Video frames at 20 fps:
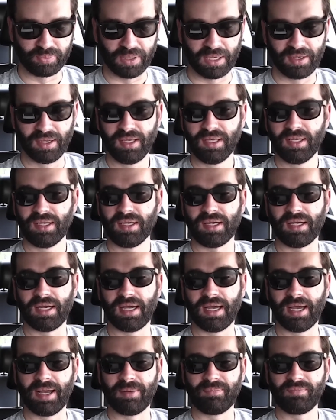But
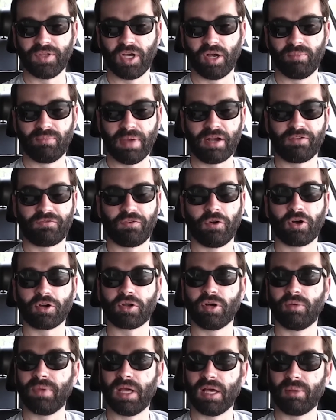um, no,
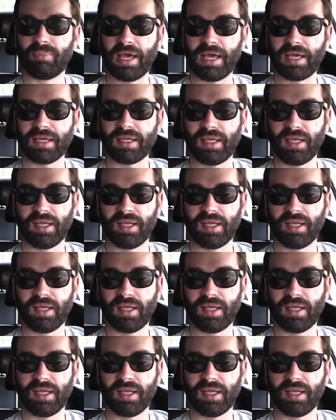metaphorical mailbag